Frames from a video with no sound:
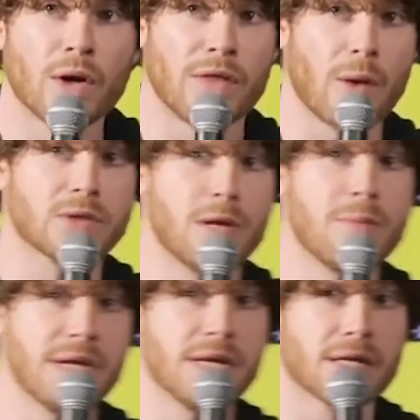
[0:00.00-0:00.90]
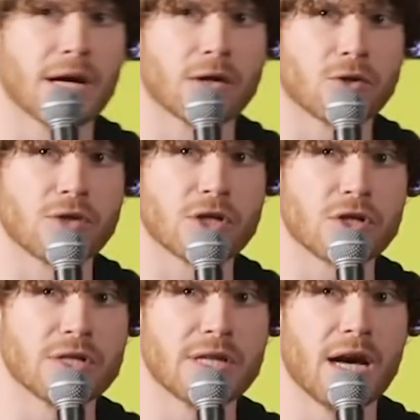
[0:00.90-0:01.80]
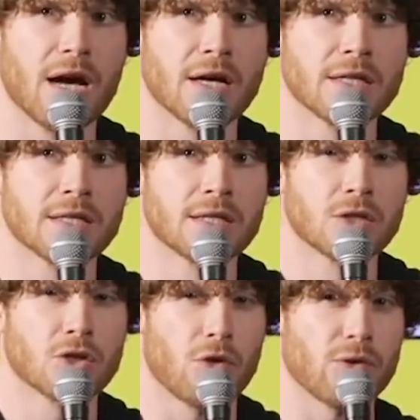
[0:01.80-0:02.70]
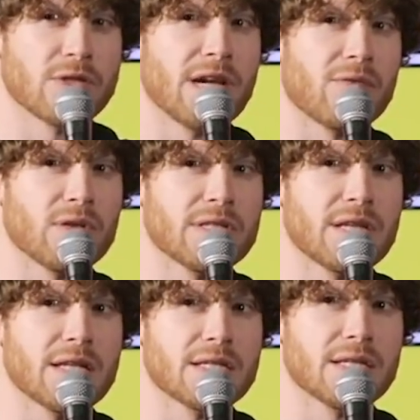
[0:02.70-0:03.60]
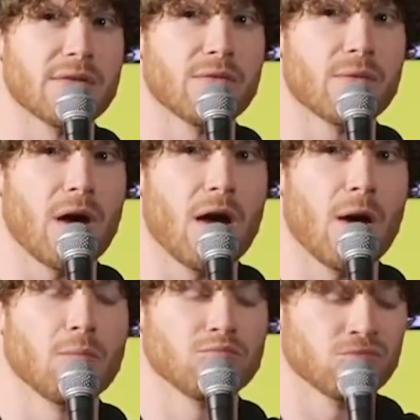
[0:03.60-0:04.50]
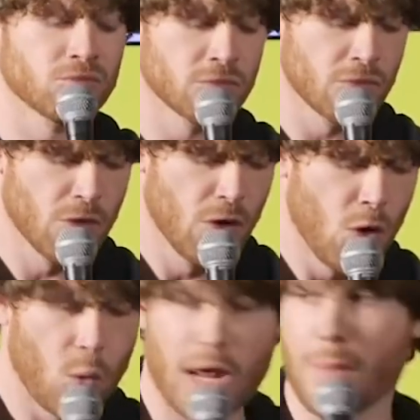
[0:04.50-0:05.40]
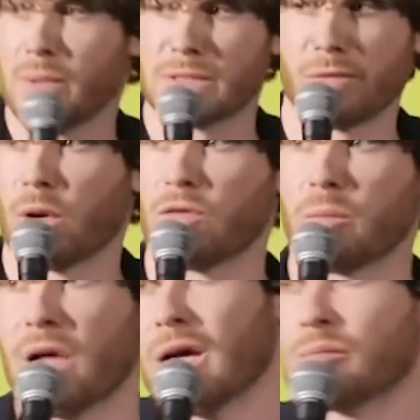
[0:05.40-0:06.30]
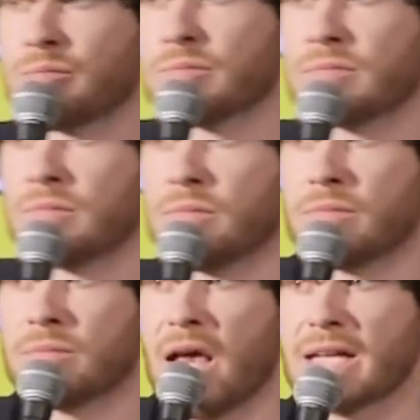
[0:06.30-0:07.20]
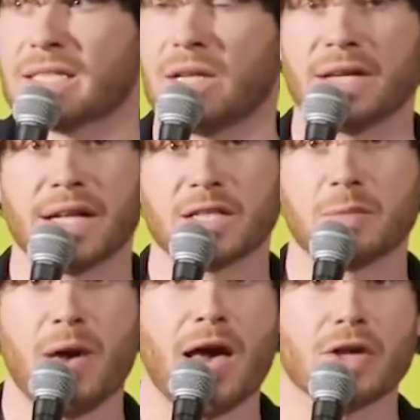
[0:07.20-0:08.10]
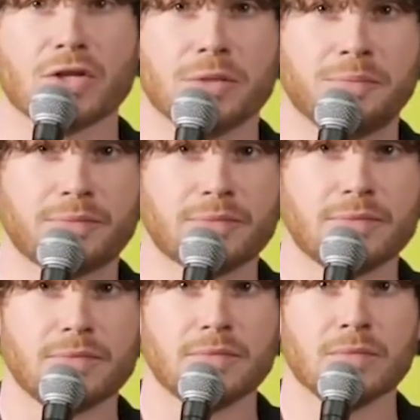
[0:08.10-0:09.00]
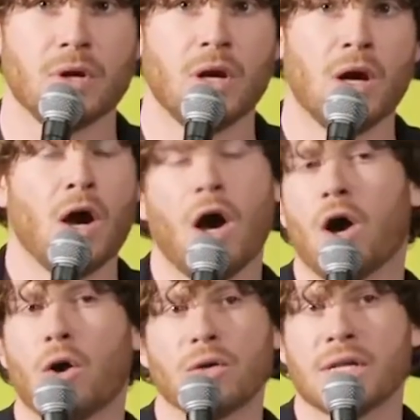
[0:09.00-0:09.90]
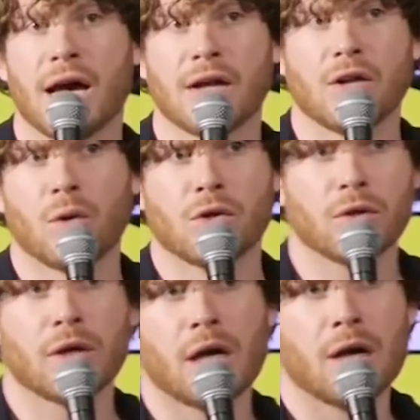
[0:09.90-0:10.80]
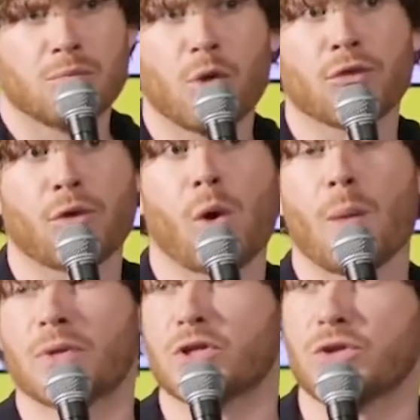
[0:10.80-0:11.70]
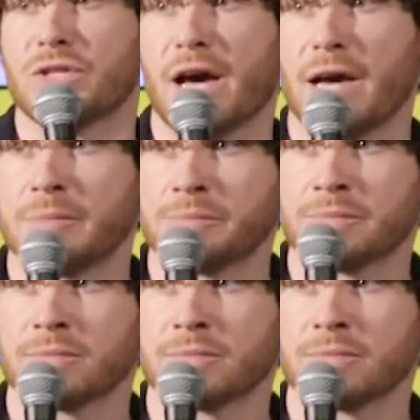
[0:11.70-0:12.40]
Okay, that was an immediate contradiction, yeah. So they're definitely sensitive. What happens if one of them, like, accidentally gets smashed? Oh, yeah, no, you'll throw up until you die.